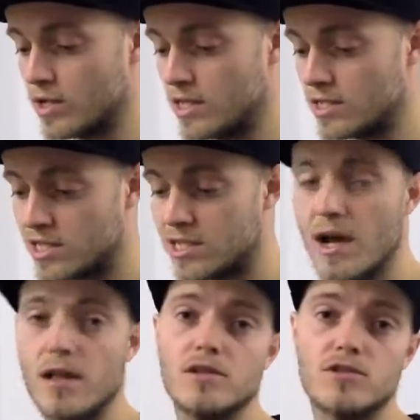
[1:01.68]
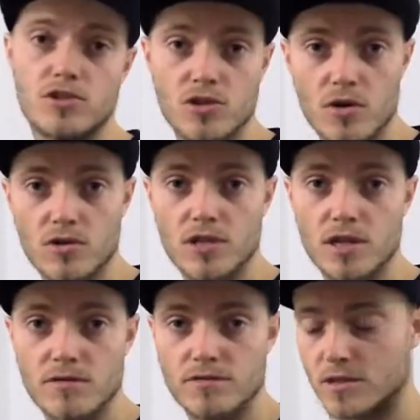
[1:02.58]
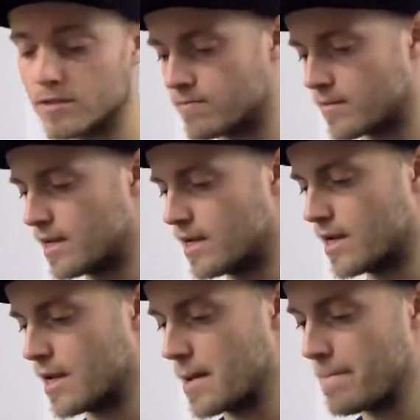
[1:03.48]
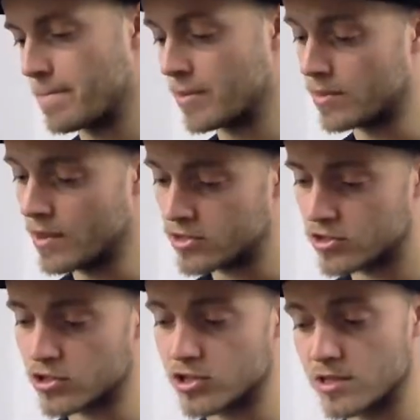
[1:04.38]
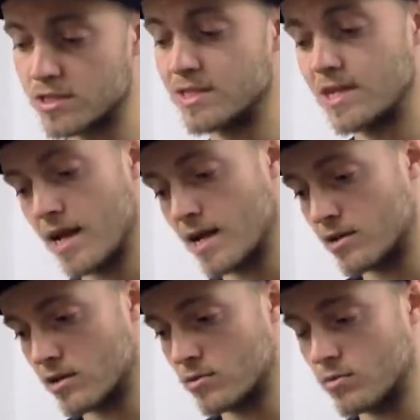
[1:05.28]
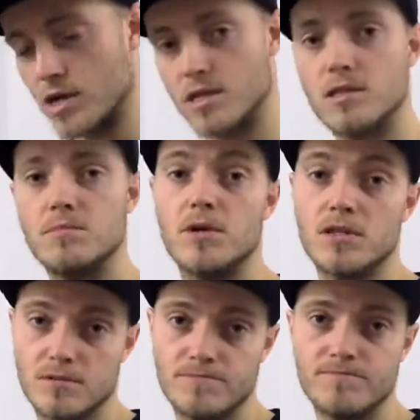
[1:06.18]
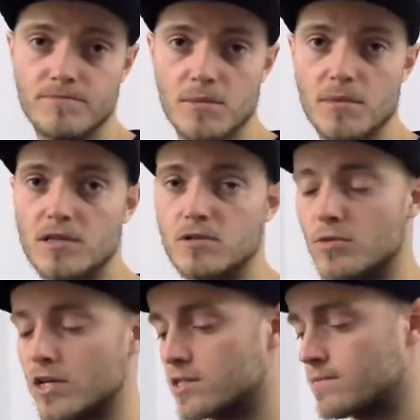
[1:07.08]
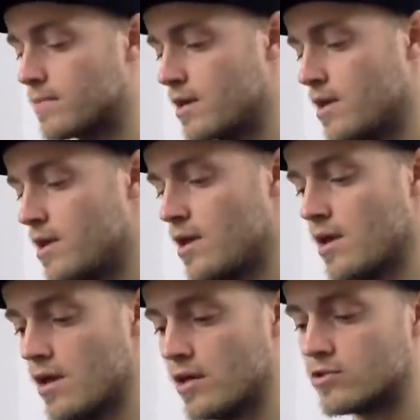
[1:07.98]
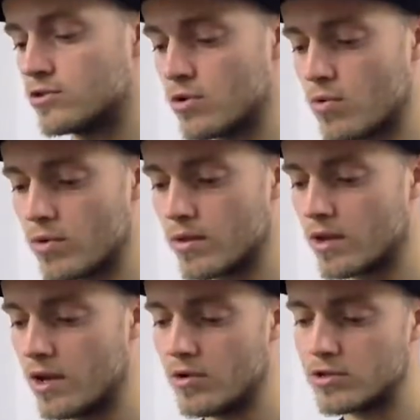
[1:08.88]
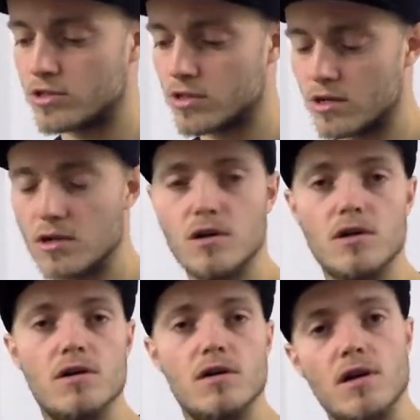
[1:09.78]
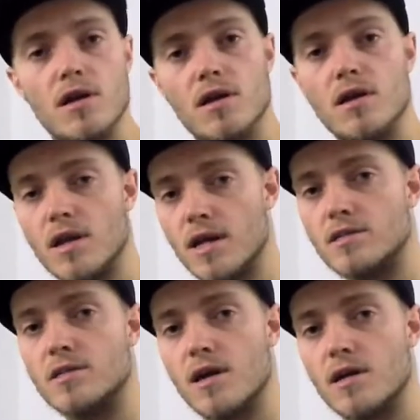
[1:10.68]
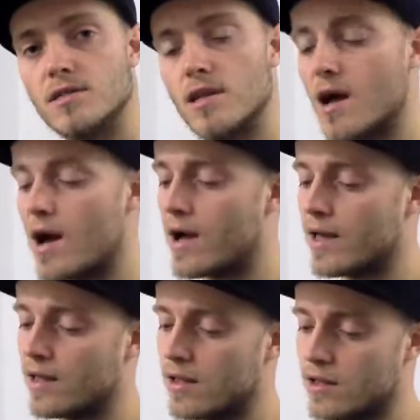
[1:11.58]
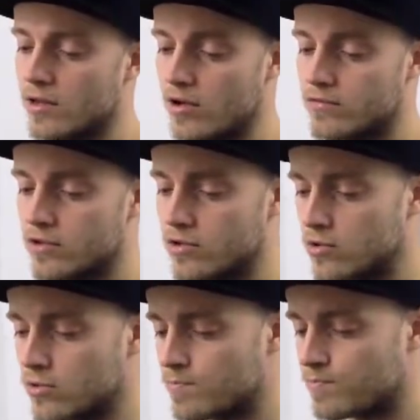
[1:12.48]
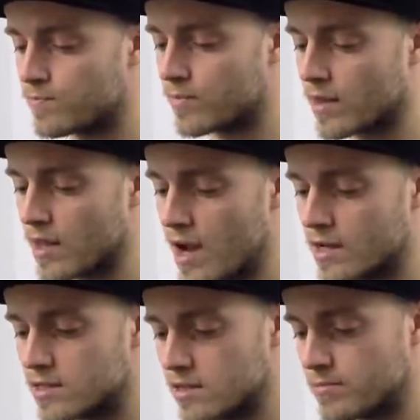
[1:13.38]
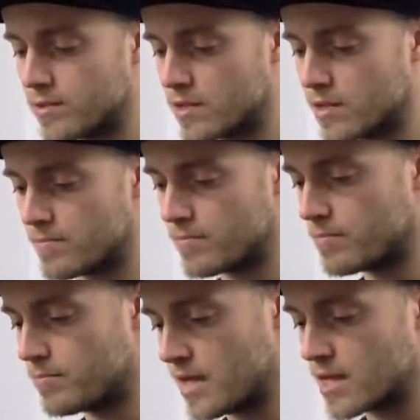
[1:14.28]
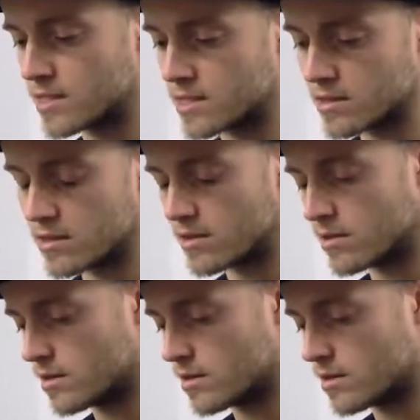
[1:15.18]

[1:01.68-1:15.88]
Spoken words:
we challenge ourselves in not just technical ways, but in mental ways. So here's an exercise that I love to do. I simply mix